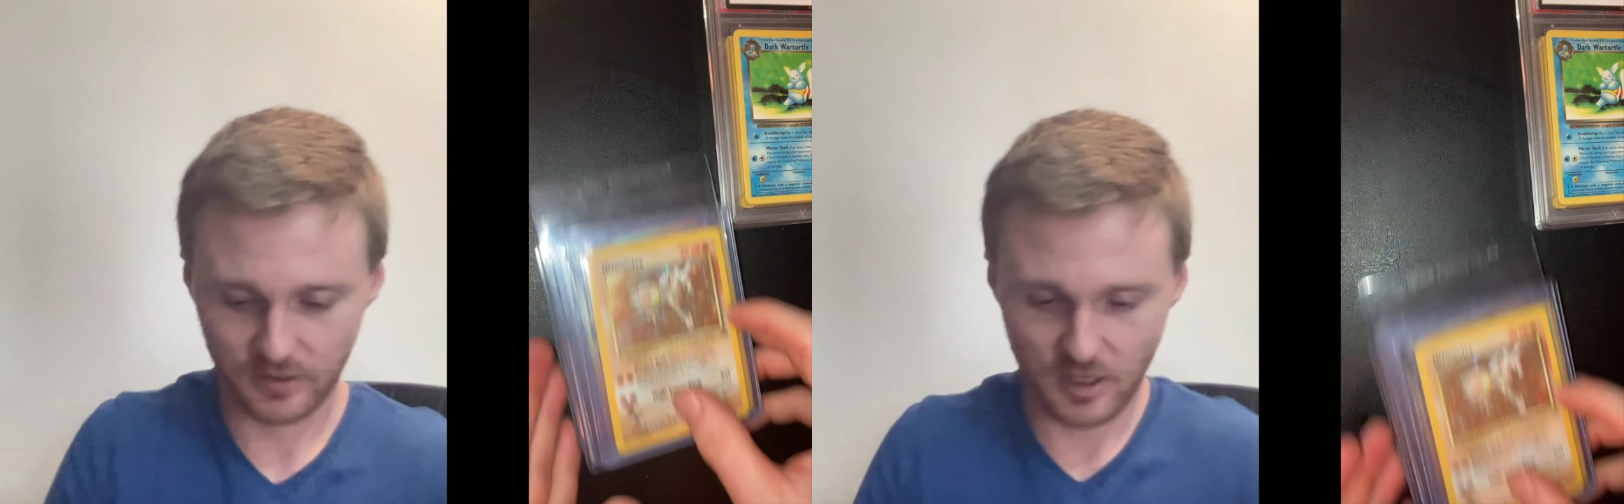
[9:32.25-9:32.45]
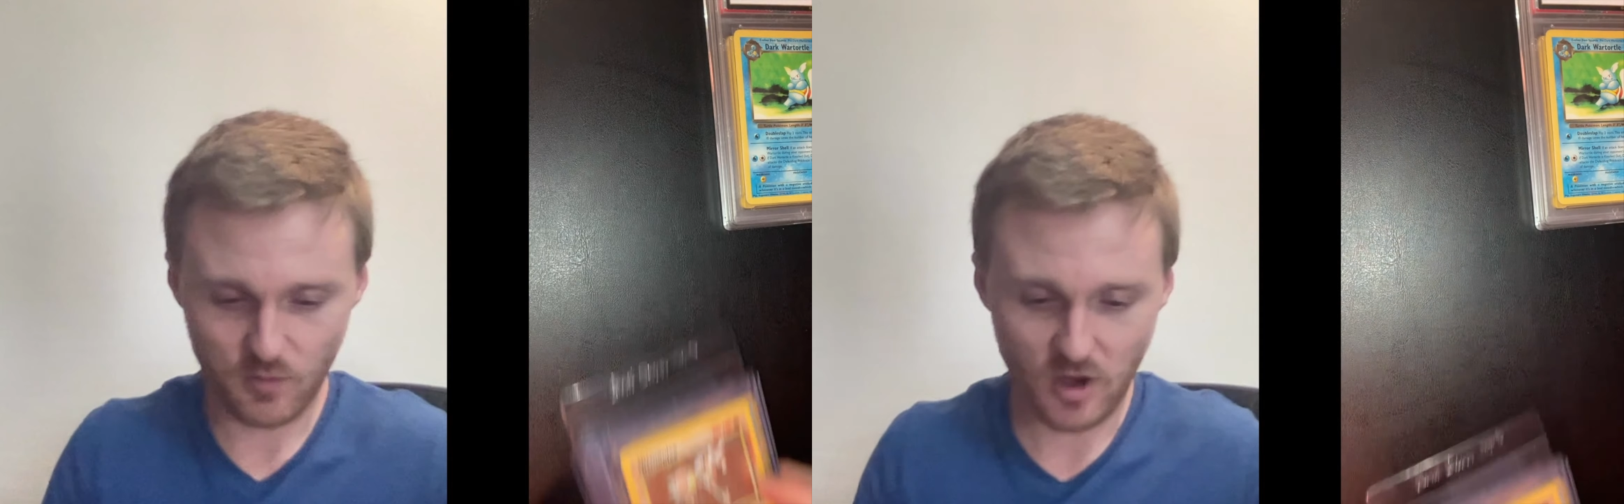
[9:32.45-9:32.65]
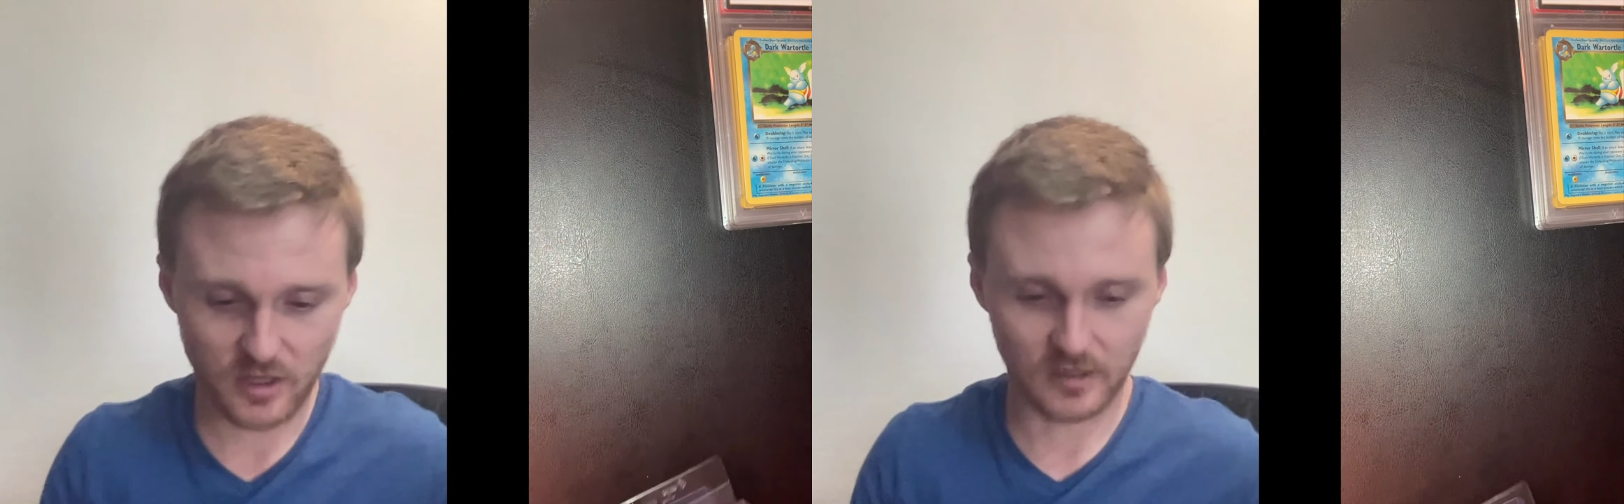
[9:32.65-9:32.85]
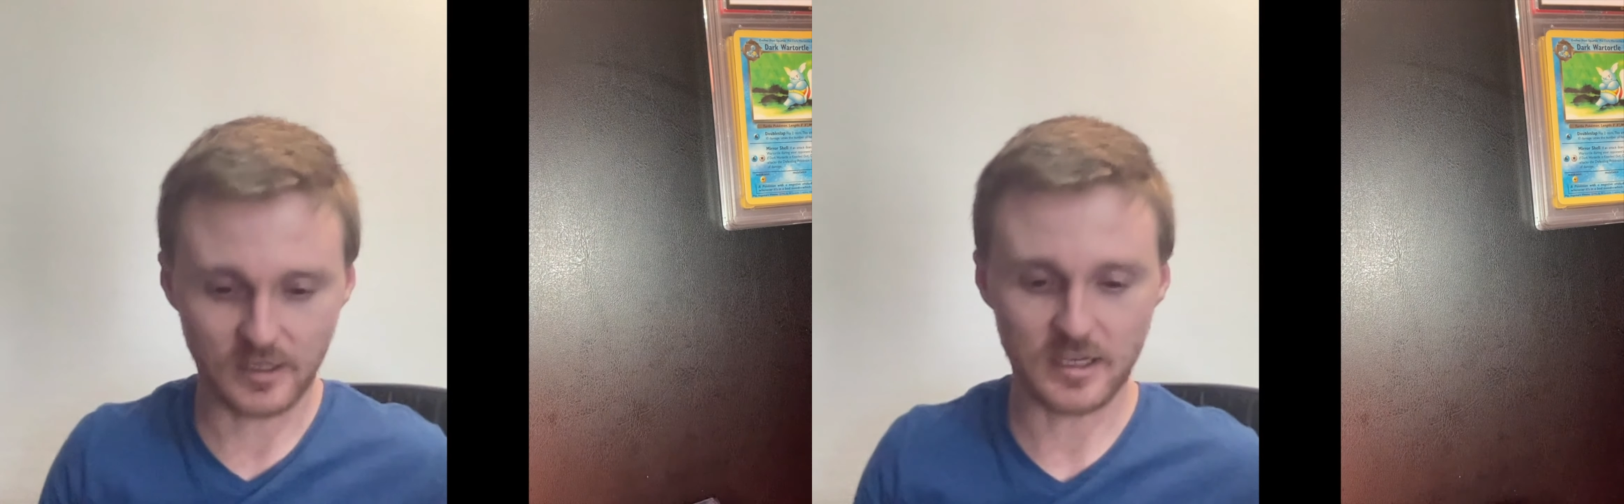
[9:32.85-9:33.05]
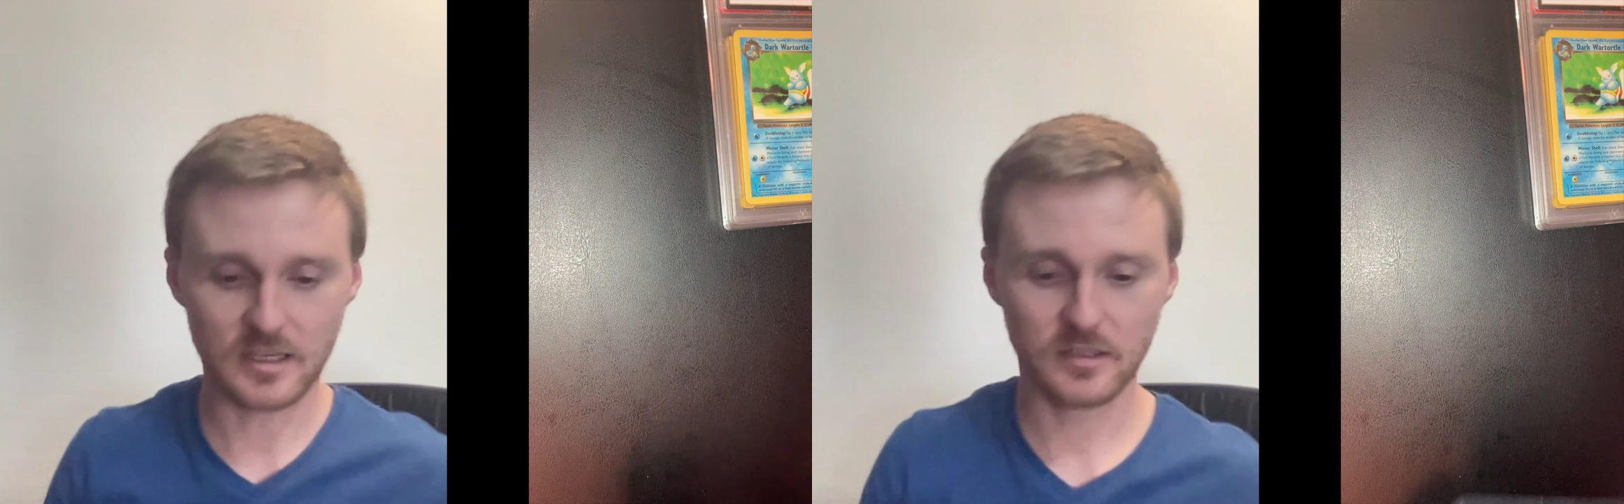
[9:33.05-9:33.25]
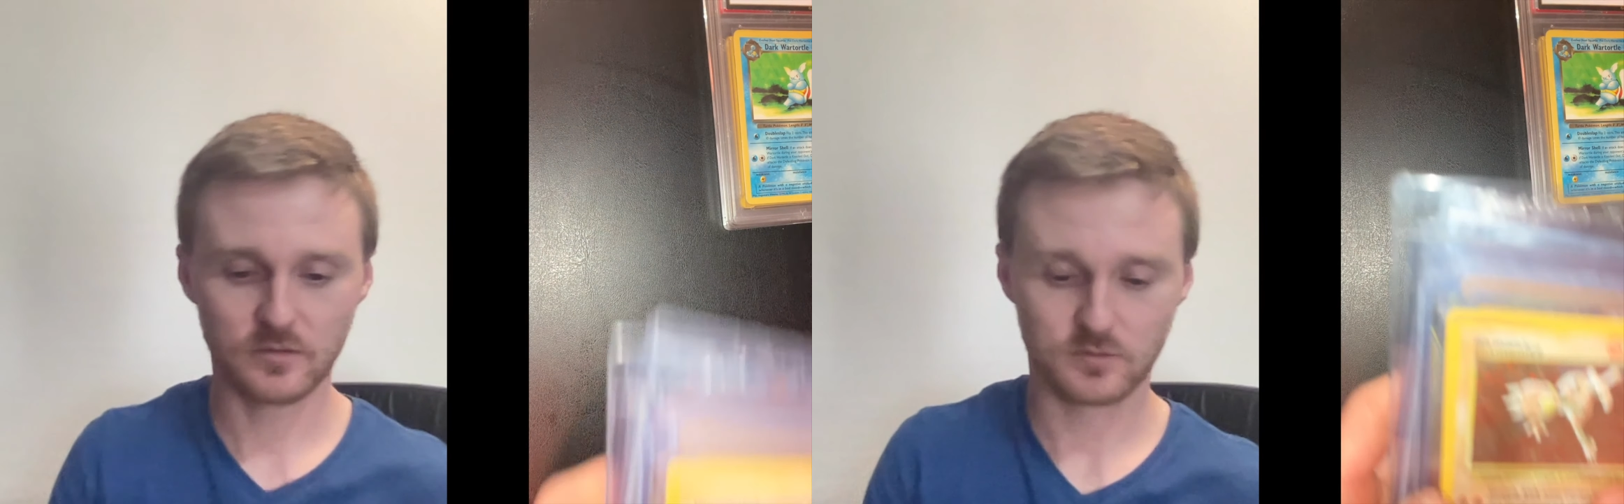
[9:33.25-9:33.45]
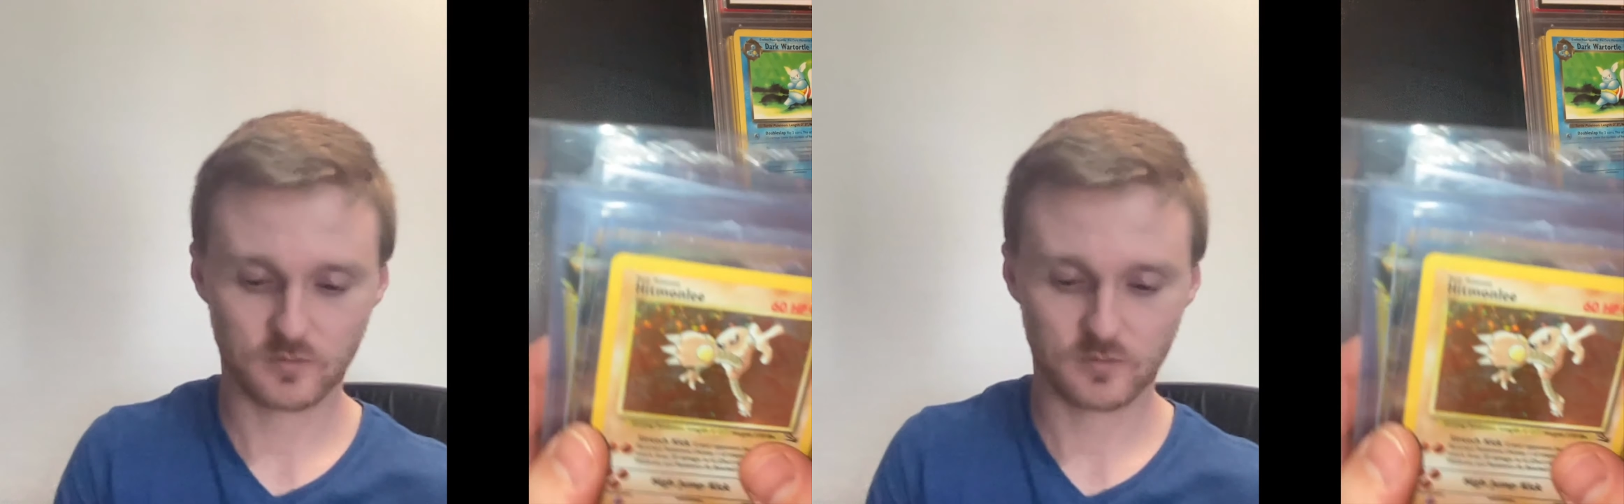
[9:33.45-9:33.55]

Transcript: Hitmonlee.